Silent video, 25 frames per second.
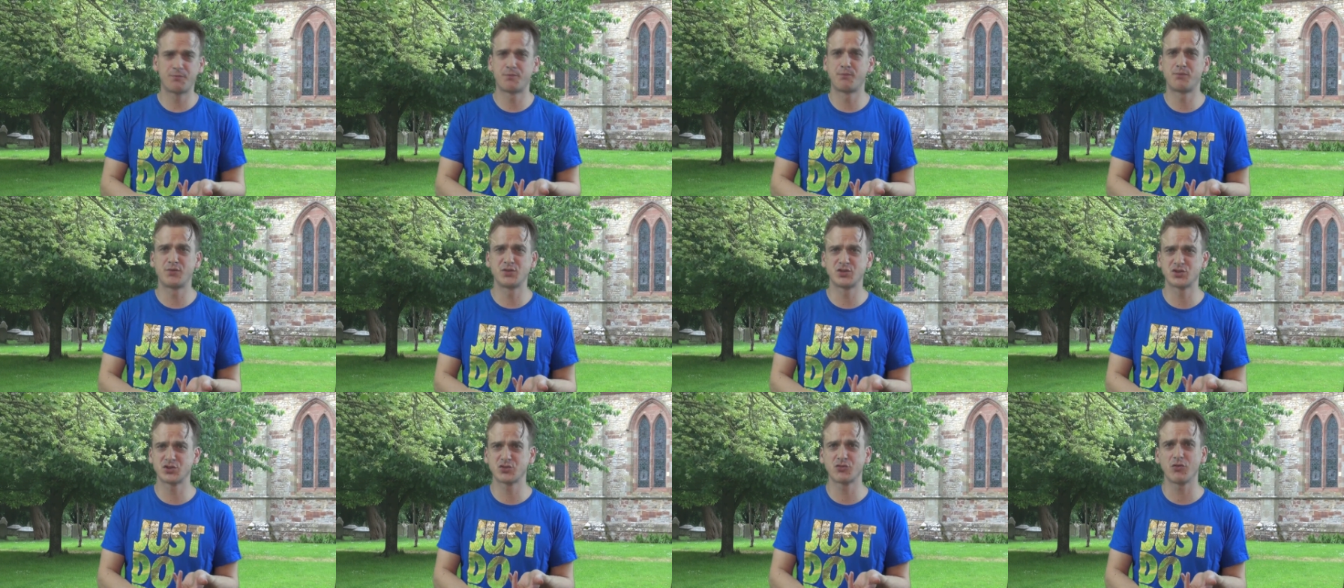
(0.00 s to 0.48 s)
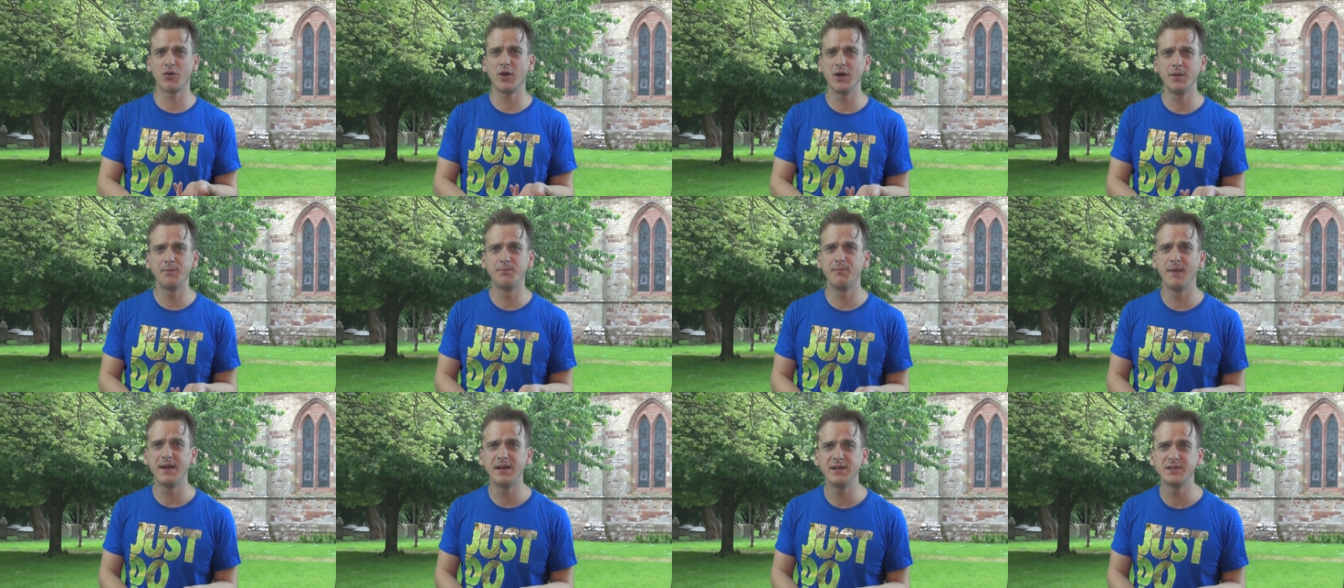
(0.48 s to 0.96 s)

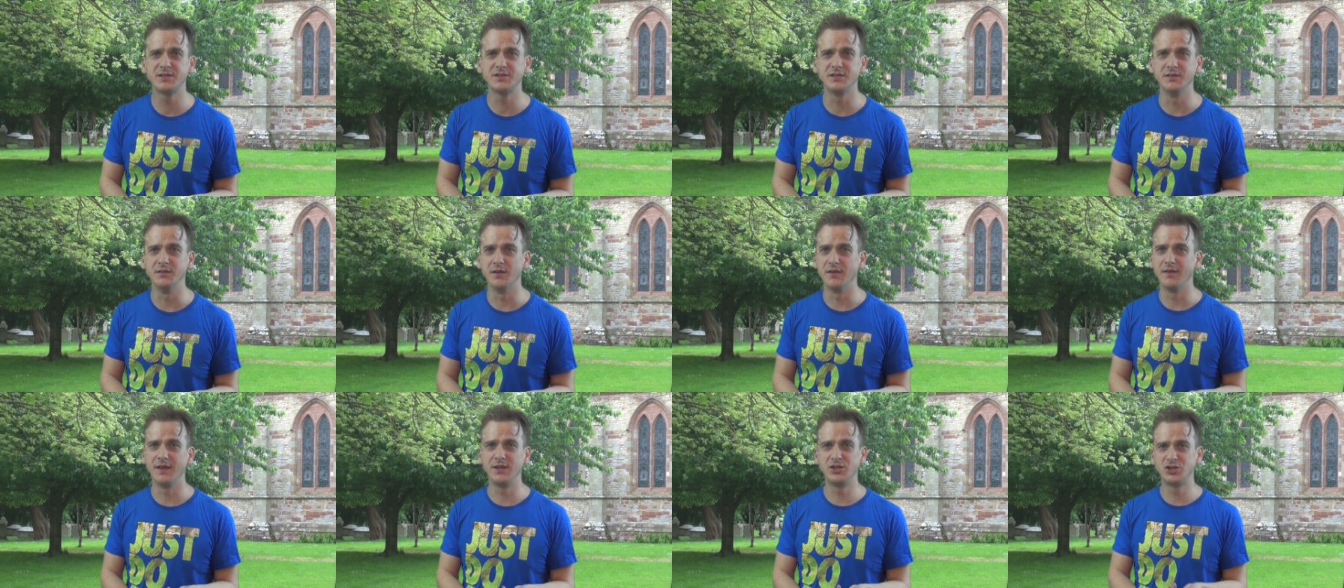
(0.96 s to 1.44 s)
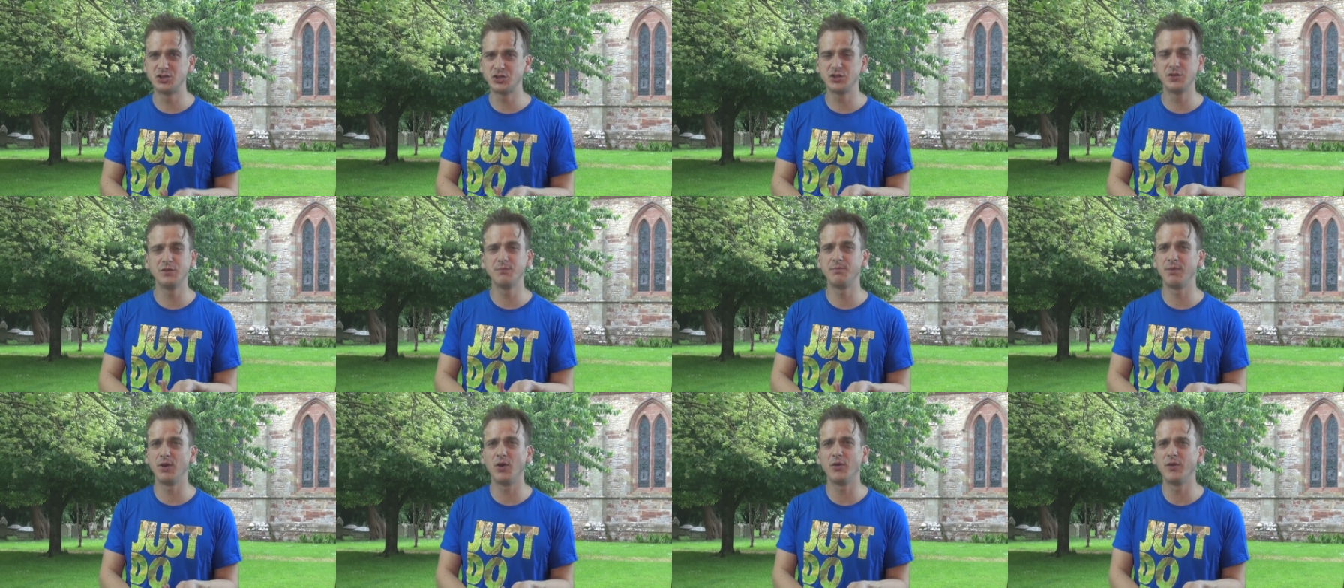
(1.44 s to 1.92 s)
prescribed medicine that they
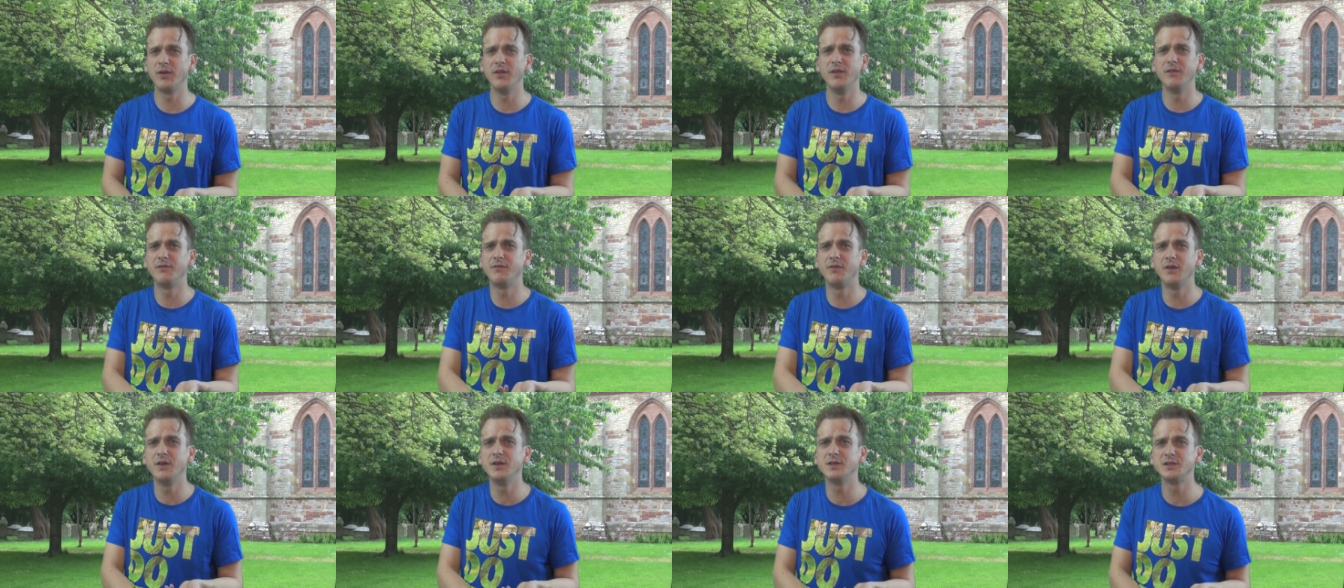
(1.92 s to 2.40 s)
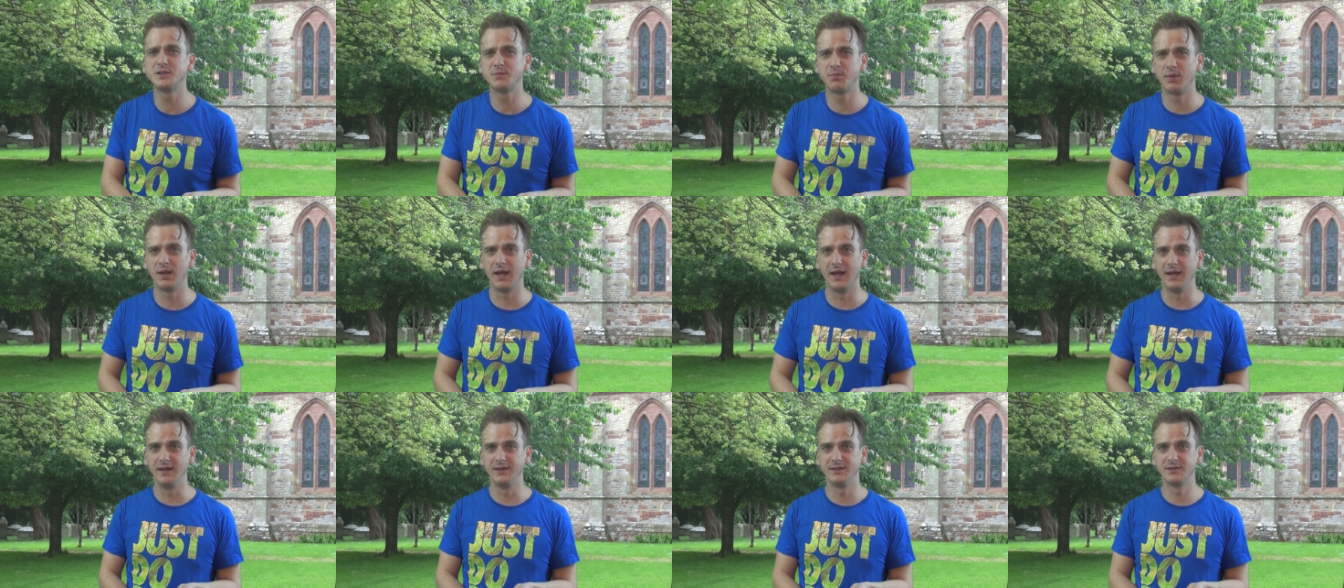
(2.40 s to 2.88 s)
shouldn't be on in the first
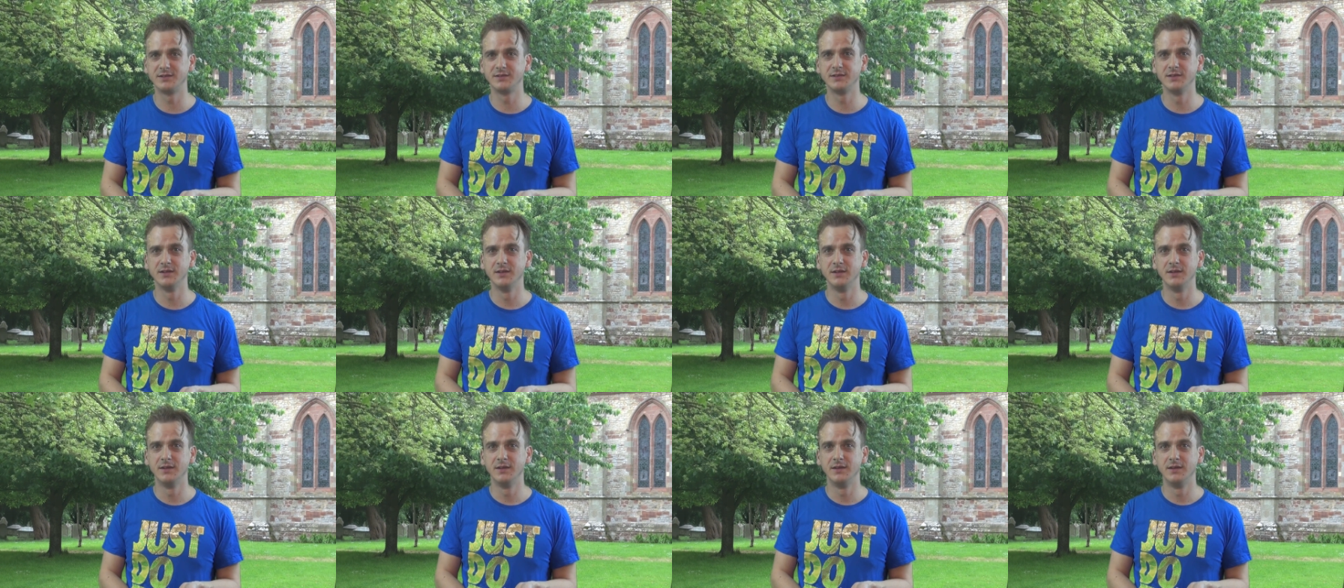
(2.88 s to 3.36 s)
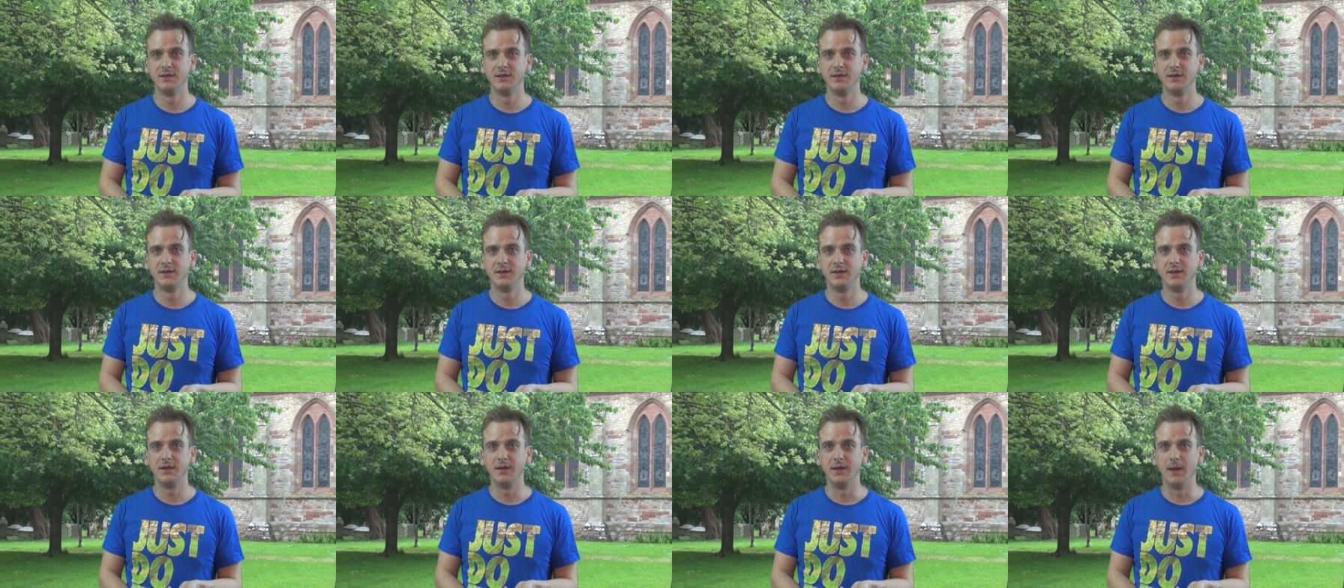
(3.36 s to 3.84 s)
place.
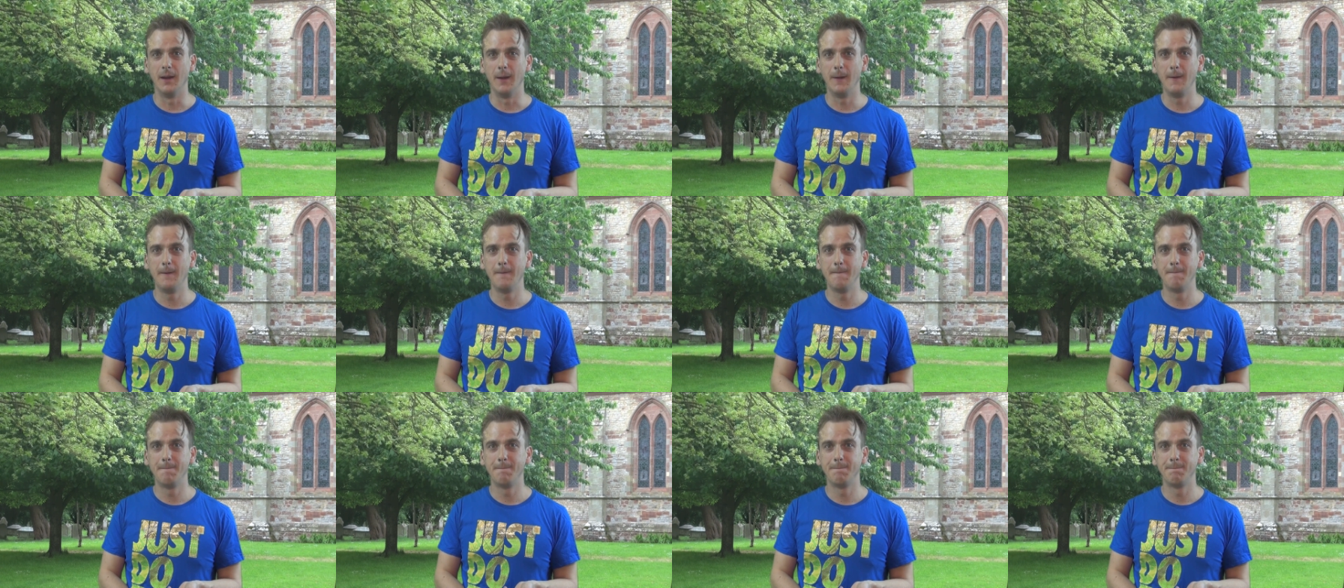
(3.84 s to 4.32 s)
You know?